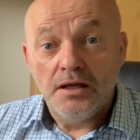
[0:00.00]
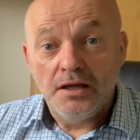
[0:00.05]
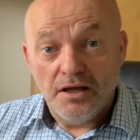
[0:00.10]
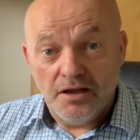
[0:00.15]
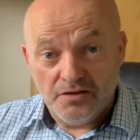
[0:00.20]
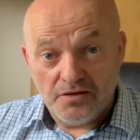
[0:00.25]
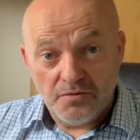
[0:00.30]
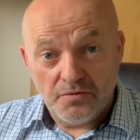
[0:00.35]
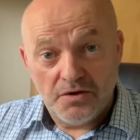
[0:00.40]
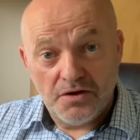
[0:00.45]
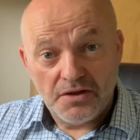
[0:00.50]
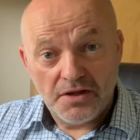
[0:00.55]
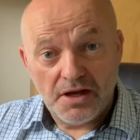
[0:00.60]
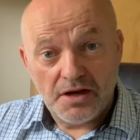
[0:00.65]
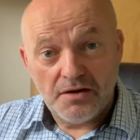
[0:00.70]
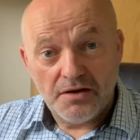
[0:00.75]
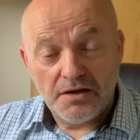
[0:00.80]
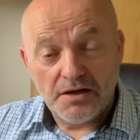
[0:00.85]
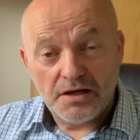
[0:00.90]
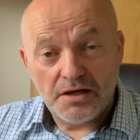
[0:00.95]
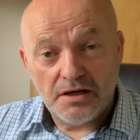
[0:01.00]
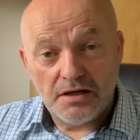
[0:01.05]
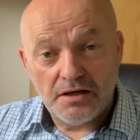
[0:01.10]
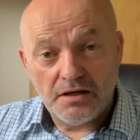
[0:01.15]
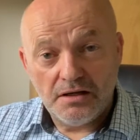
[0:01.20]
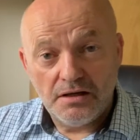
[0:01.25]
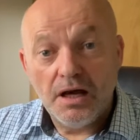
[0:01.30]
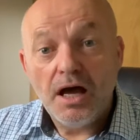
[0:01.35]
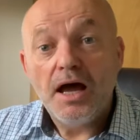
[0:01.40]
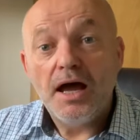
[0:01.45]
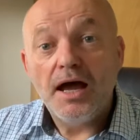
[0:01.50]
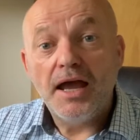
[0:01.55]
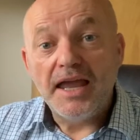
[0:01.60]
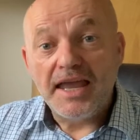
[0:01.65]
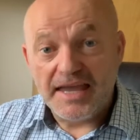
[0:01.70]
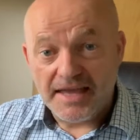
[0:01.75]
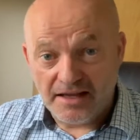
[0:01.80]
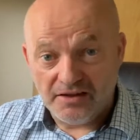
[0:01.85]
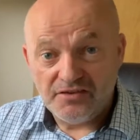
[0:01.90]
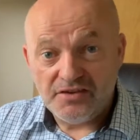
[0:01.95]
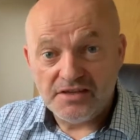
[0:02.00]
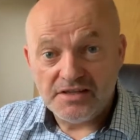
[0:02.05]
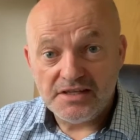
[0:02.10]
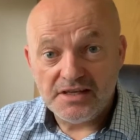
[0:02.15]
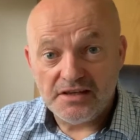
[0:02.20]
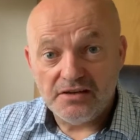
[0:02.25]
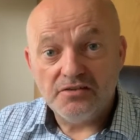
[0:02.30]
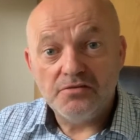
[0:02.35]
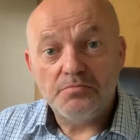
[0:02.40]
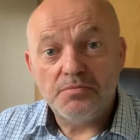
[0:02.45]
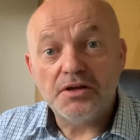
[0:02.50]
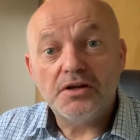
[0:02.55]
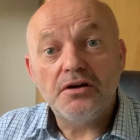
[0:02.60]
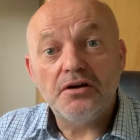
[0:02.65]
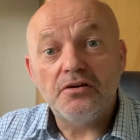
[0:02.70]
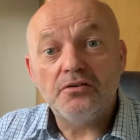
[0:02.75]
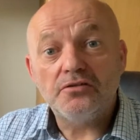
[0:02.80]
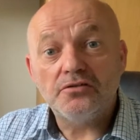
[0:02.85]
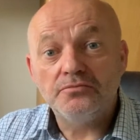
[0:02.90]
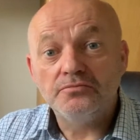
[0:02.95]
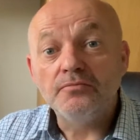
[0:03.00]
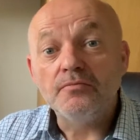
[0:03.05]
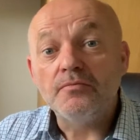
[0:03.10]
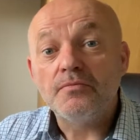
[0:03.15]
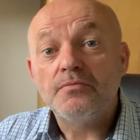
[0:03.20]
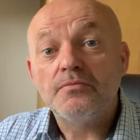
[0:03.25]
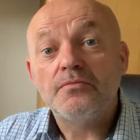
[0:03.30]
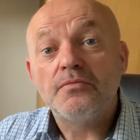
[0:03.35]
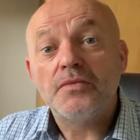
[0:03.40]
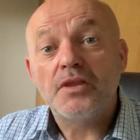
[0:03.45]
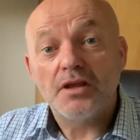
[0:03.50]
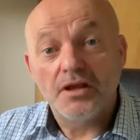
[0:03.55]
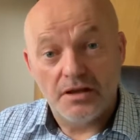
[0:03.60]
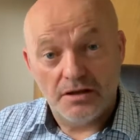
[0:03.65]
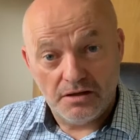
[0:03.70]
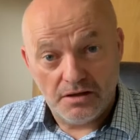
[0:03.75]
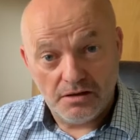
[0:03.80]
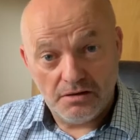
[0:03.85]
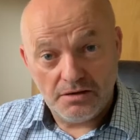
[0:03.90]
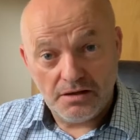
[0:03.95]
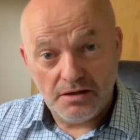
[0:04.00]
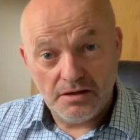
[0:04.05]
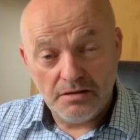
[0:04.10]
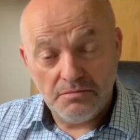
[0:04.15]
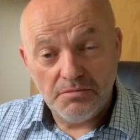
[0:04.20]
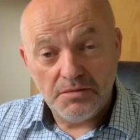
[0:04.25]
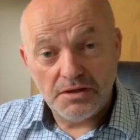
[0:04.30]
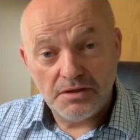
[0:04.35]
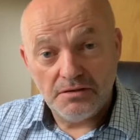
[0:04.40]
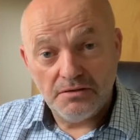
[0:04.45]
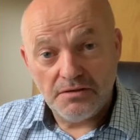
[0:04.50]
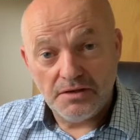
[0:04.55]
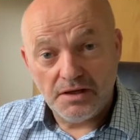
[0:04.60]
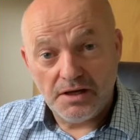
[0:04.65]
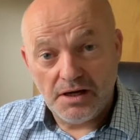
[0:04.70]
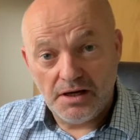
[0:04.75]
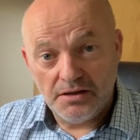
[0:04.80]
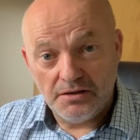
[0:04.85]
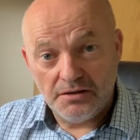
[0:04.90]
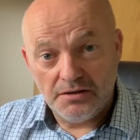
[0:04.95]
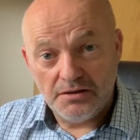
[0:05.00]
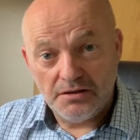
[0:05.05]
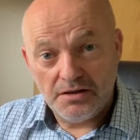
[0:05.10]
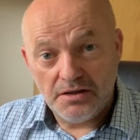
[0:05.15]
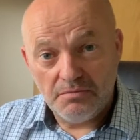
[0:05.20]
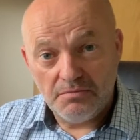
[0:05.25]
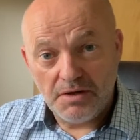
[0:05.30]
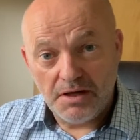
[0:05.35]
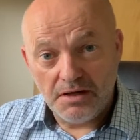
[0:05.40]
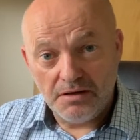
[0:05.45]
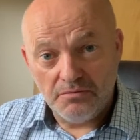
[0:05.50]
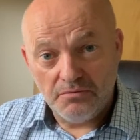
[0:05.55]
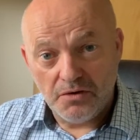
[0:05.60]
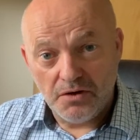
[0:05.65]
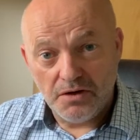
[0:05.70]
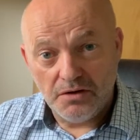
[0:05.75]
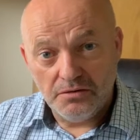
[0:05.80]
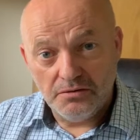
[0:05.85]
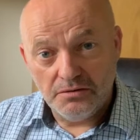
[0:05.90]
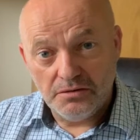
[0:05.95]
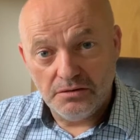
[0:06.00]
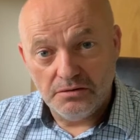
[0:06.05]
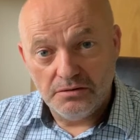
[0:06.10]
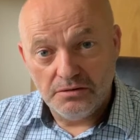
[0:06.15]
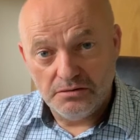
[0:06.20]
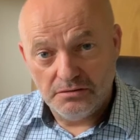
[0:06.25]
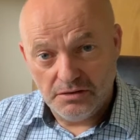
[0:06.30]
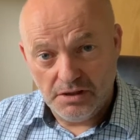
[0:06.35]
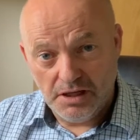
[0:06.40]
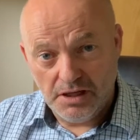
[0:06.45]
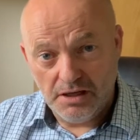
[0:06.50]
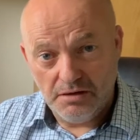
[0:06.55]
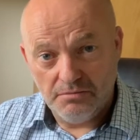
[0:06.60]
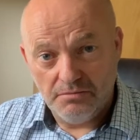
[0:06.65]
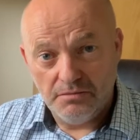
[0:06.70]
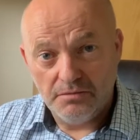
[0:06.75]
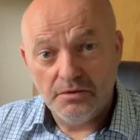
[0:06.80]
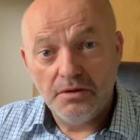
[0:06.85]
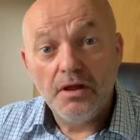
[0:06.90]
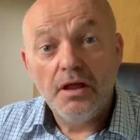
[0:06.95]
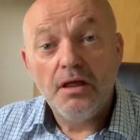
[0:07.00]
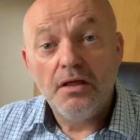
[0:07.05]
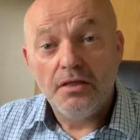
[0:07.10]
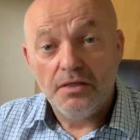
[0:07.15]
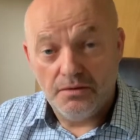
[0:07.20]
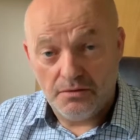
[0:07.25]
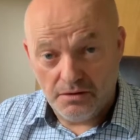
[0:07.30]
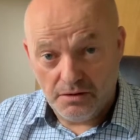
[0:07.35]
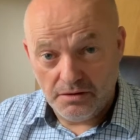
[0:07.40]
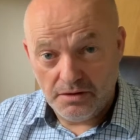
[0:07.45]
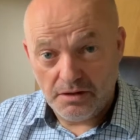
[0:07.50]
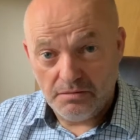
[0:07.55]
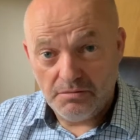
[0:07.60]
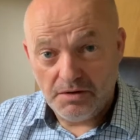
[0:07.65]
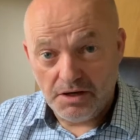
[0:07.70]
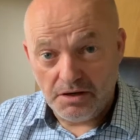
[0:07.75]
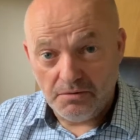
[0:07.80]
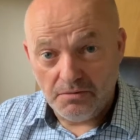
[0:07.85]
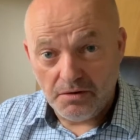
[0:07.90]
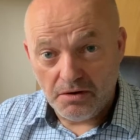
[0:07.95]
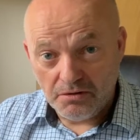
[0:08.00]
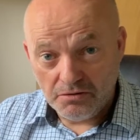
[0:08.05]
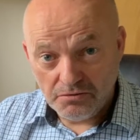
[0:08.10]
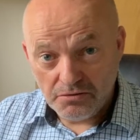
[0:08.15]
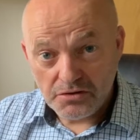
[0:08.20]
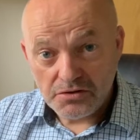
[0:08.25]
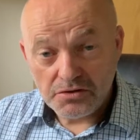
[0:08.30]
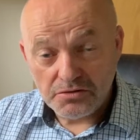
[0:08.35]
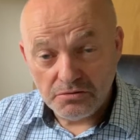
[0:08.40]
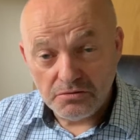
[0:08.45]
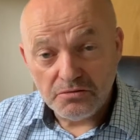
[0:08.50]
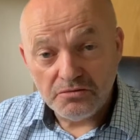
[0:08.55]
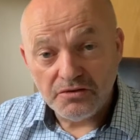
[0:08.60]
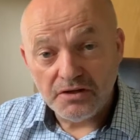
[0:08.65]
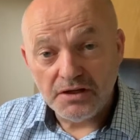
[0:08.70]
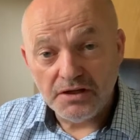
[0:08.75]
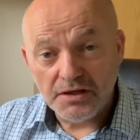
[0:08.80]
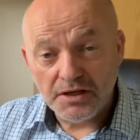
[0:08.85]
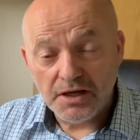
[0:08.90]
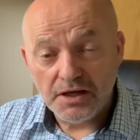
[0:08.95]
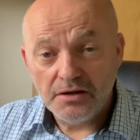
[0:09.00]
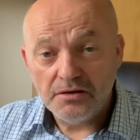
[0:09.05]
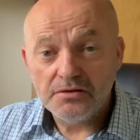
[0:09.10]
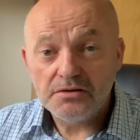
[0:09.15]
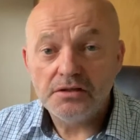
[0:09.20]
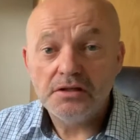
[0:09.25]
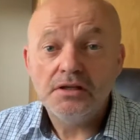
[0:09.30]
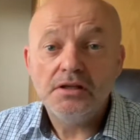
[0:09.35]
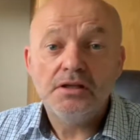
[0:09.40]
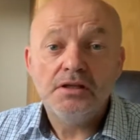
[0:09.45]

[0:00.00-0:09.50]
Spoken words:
Is it worth hiring a car? Yes, it is, because go down the middle of the island in the main road. There aren't that many roads, which you will find out.